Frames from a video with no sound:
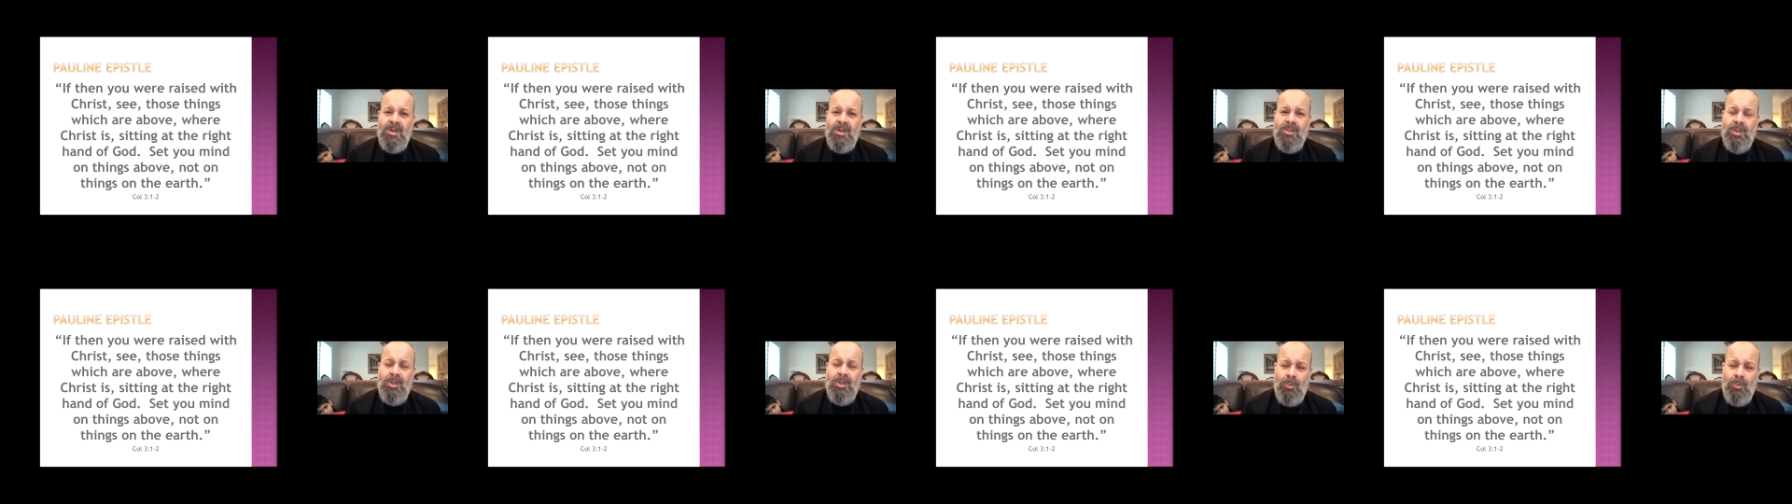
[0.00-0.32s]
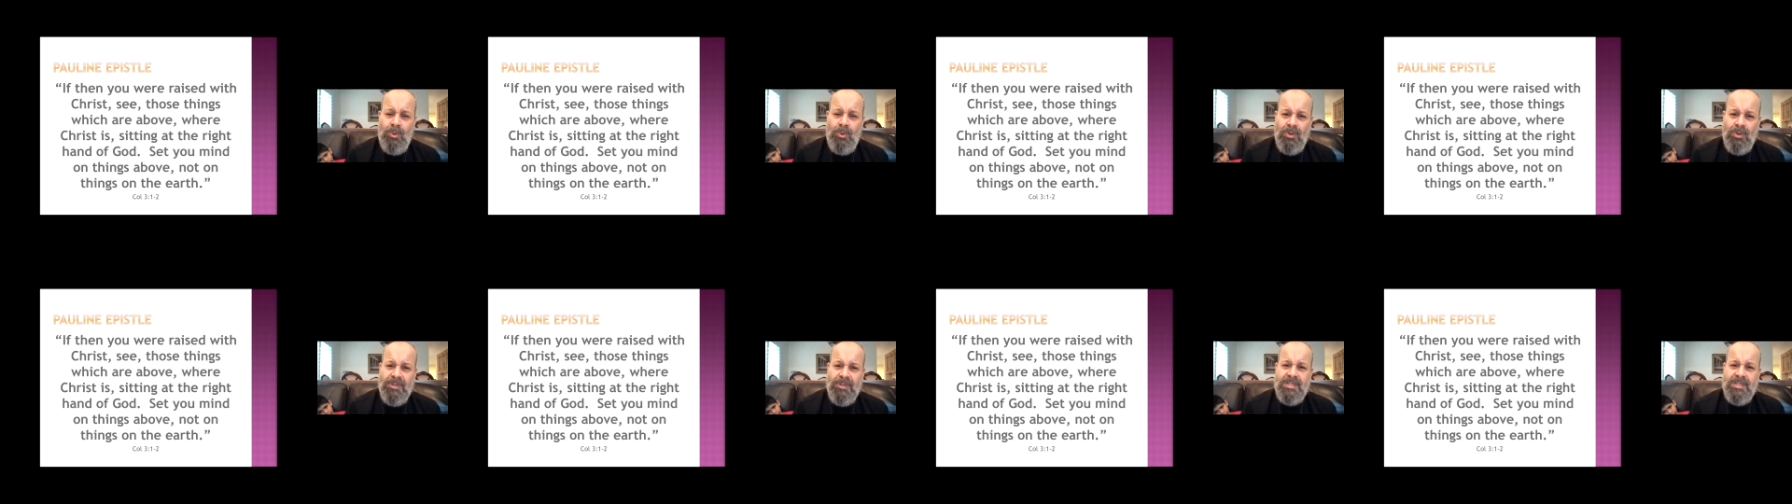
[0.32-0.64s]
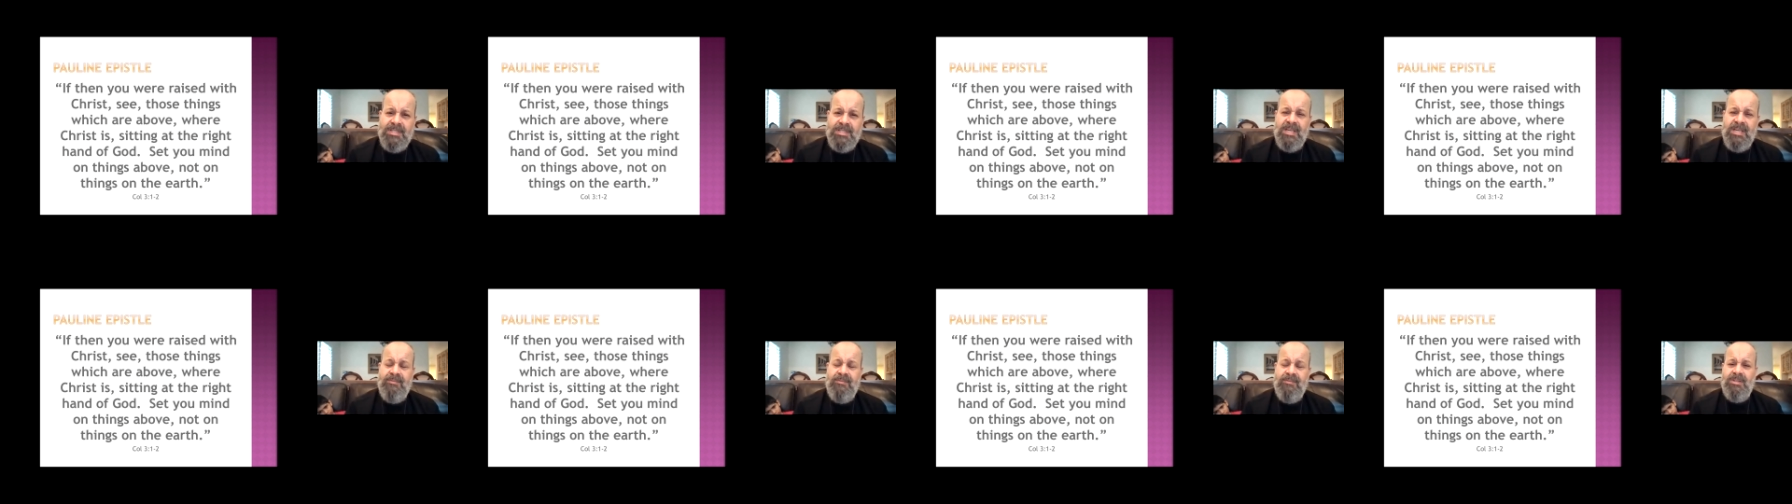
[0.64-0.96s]
the world
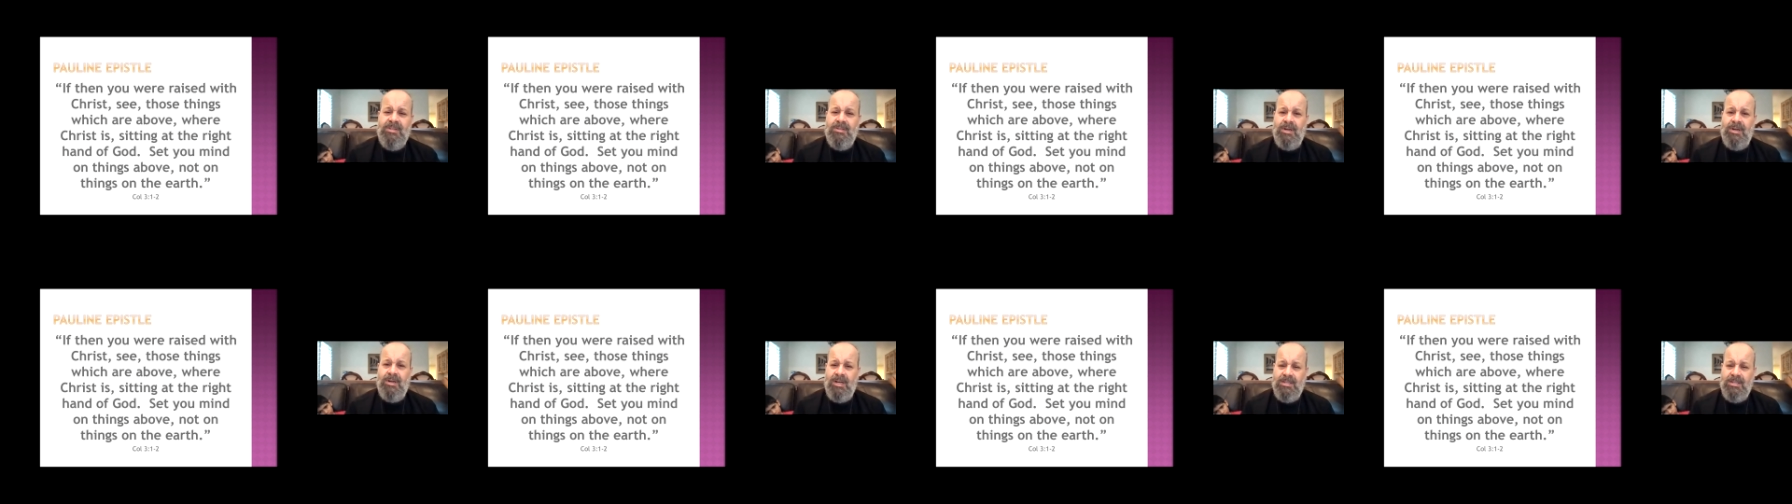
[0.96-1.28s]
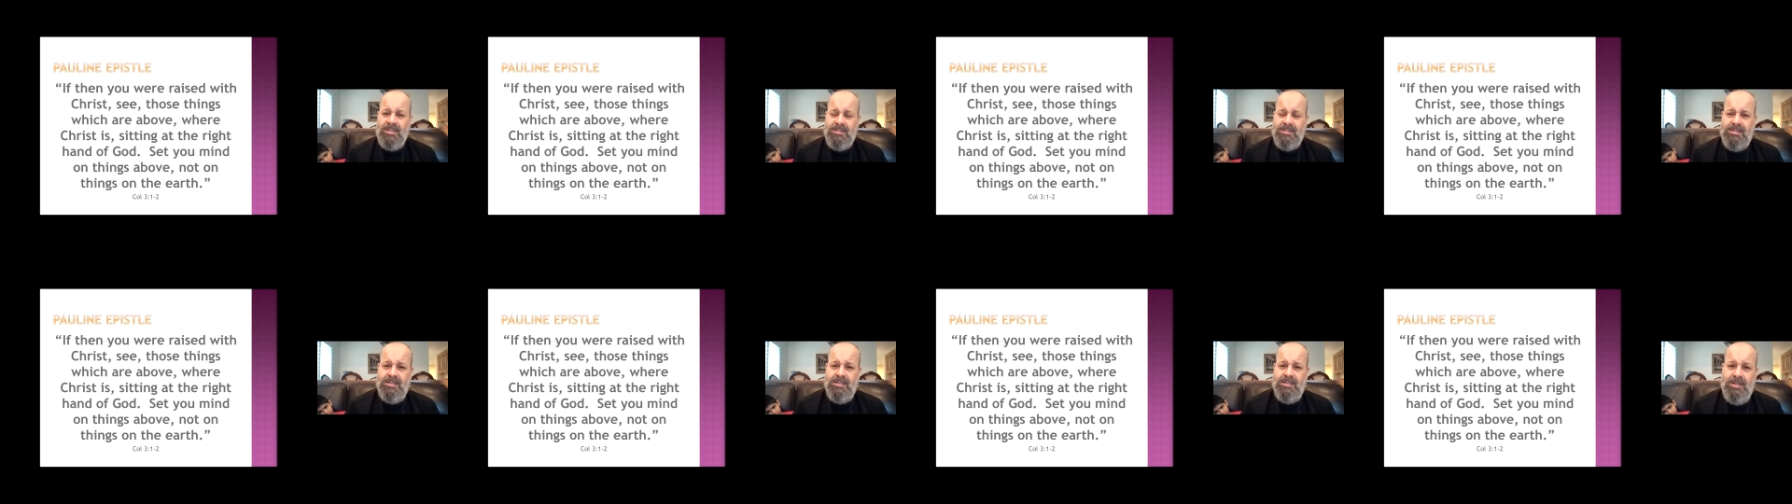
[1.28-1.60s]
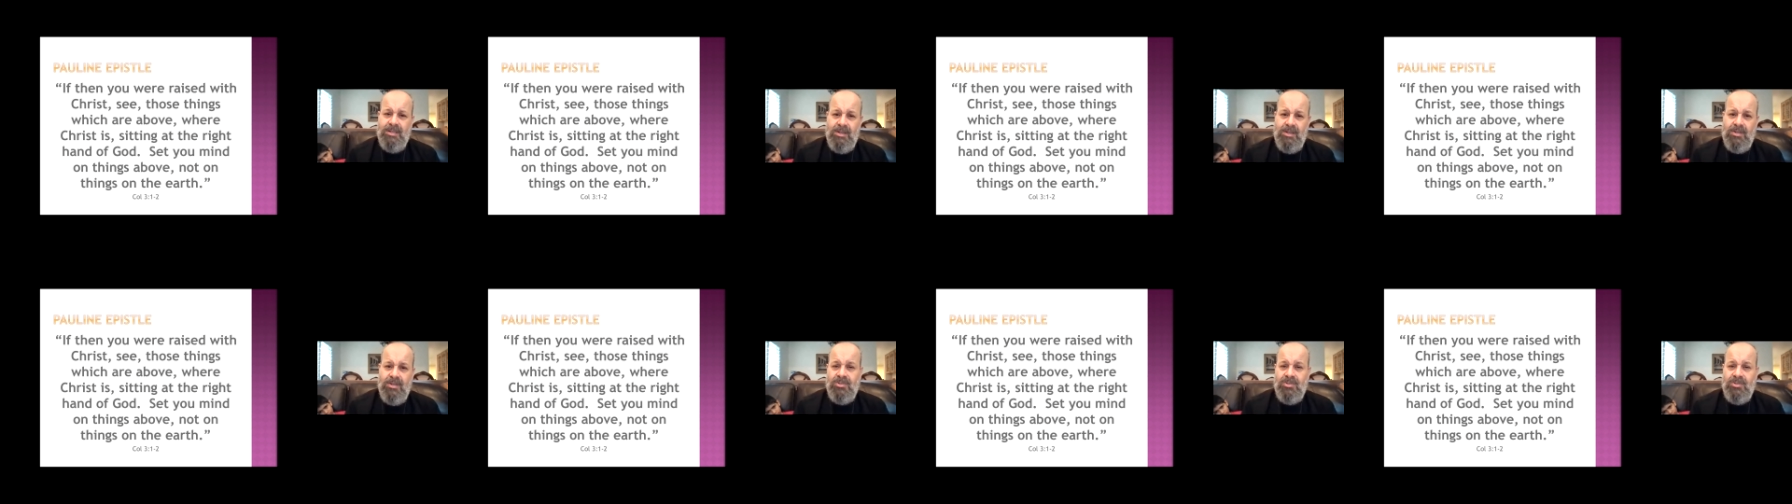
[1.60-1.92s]
is given to us
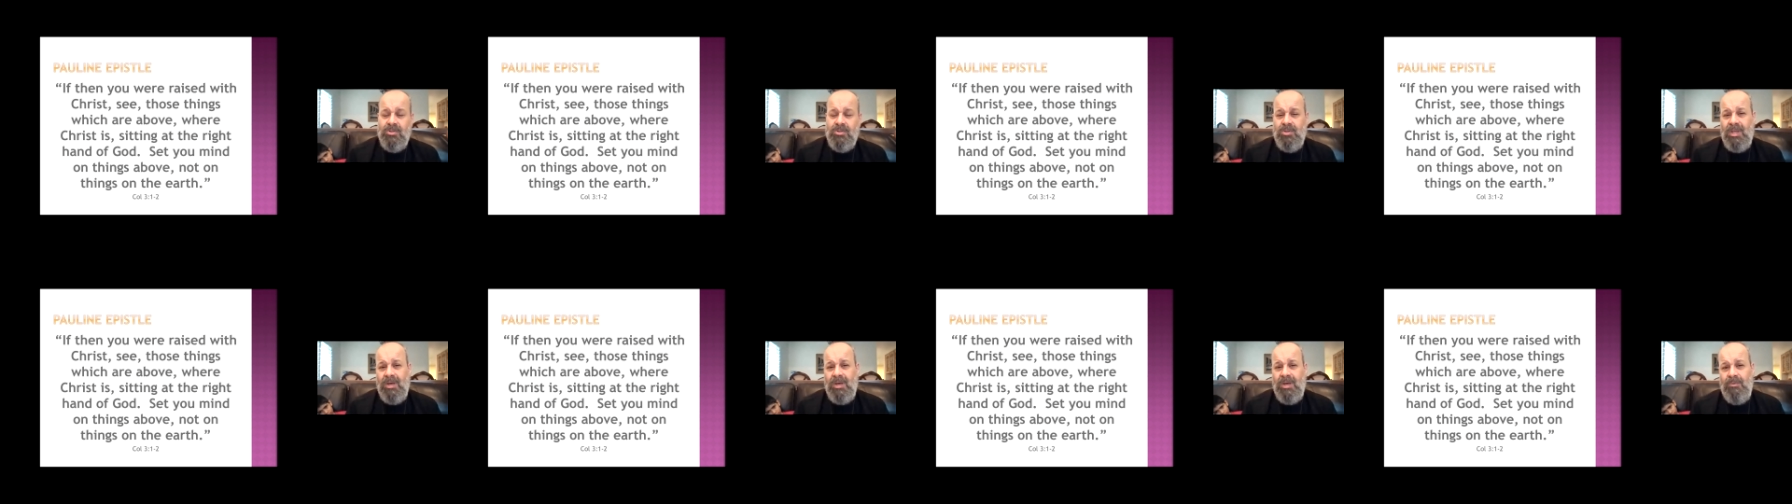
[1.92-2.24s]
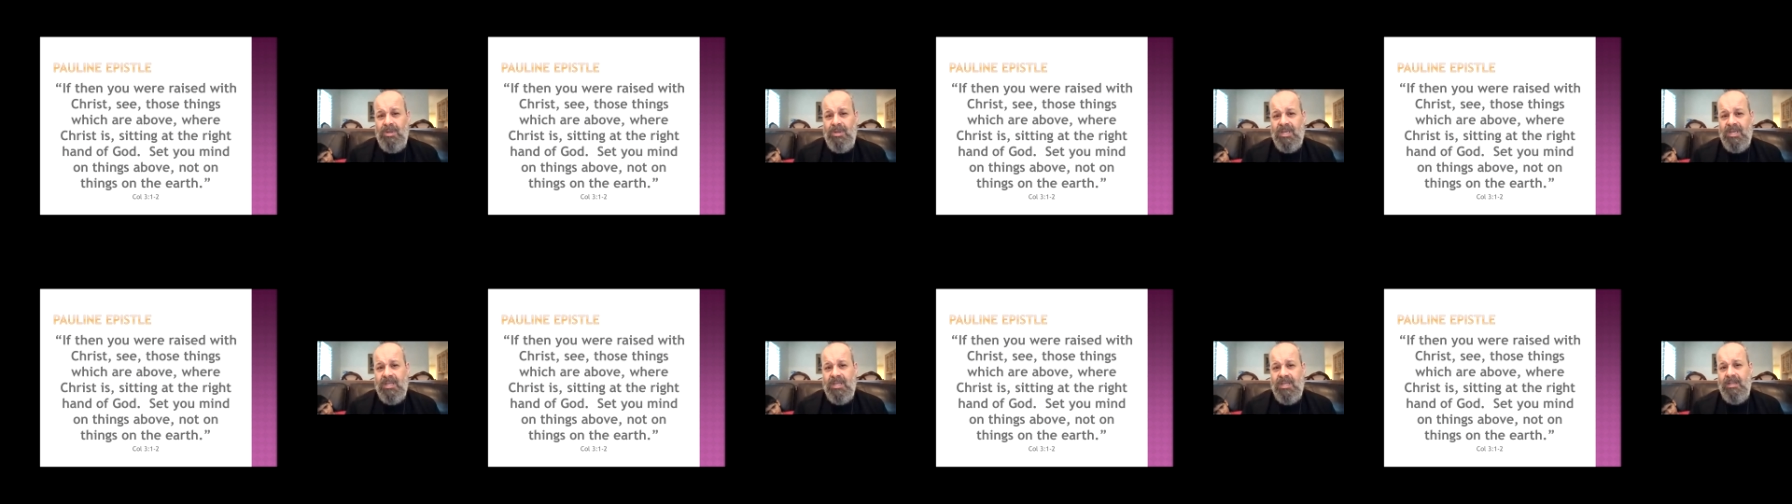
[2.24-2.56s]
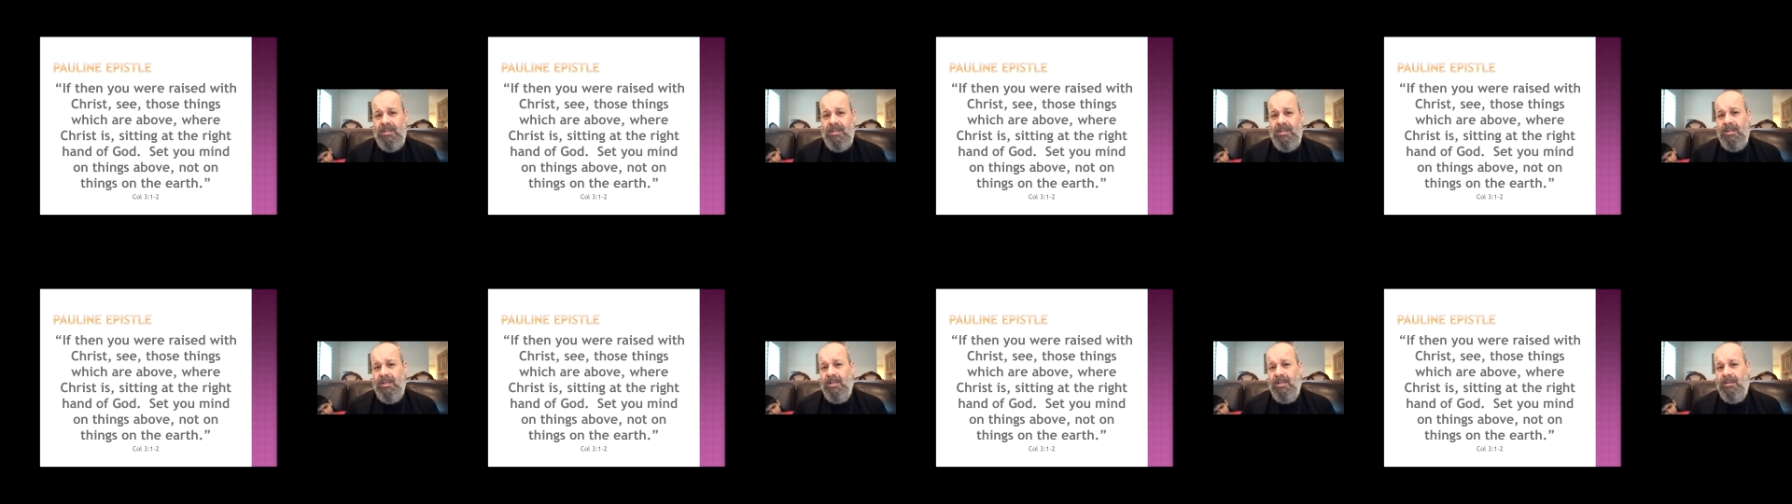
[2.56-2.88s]
so that we
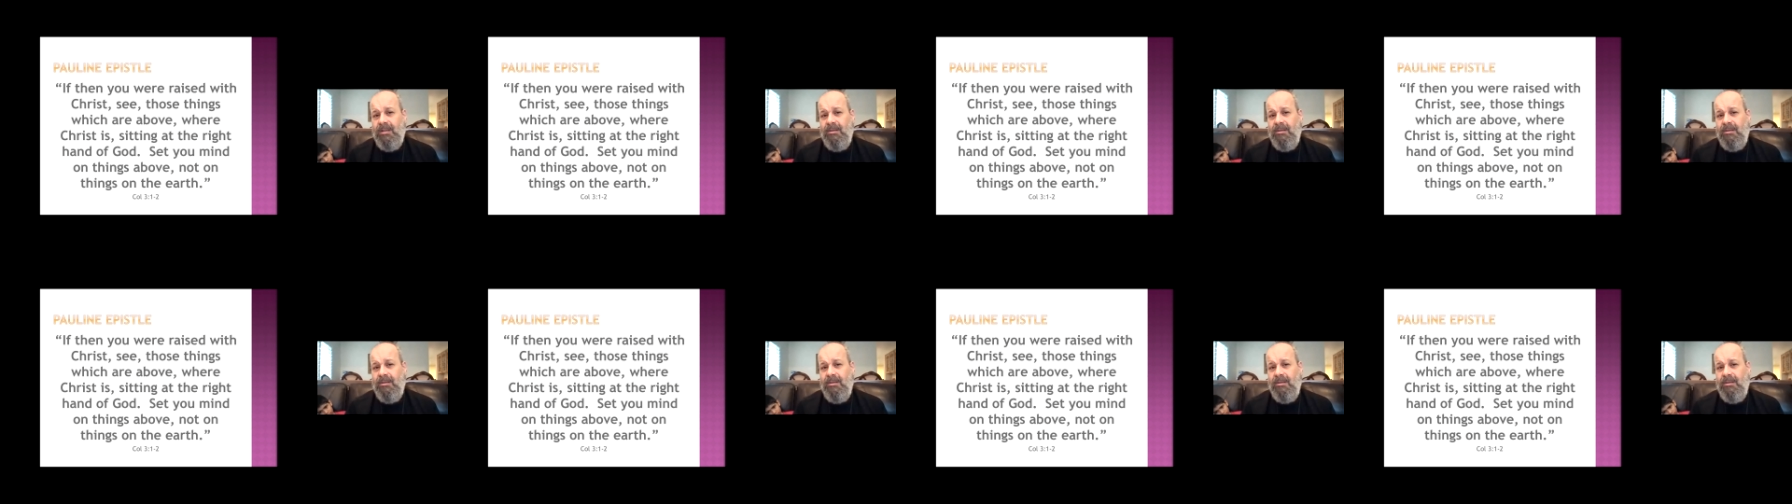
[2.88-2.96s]
can